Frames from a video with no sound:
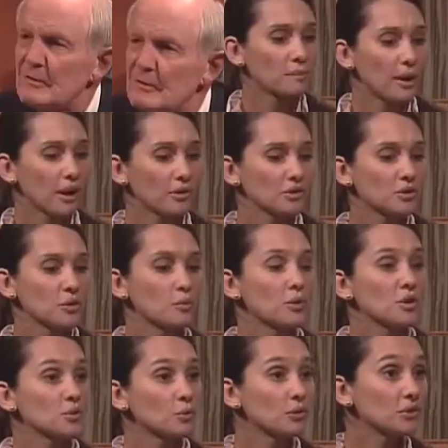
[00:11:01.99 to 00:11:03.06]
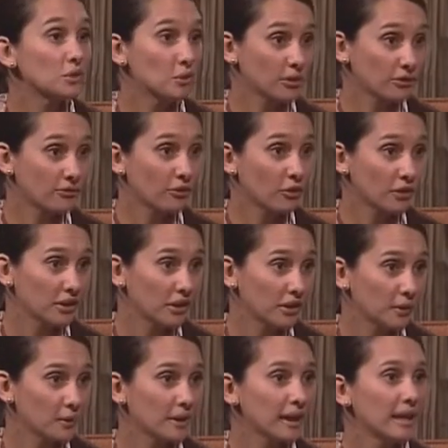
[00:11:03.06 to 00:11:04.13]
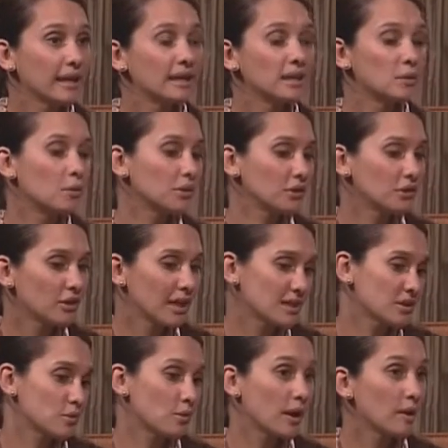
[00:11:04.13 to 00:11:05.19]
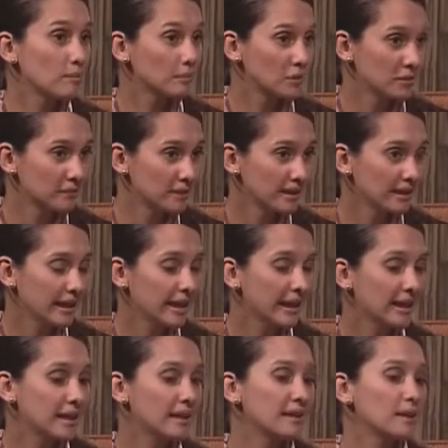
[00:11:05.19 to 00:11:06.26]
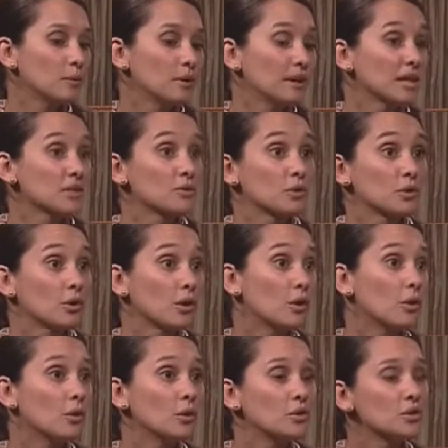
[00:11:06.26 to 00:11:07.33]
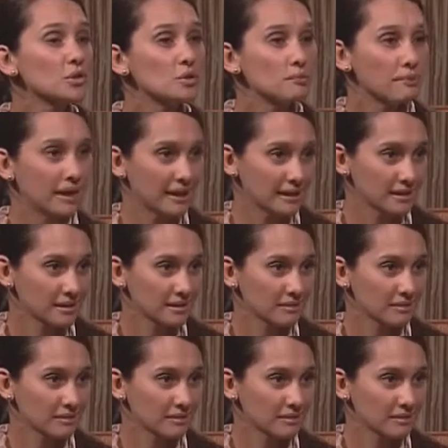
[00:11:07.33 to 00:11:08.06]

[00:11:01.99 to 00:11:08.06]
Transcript: the power toothbrush will do it for you and it will utilize the right movement and it will last for a whole 2 minutes.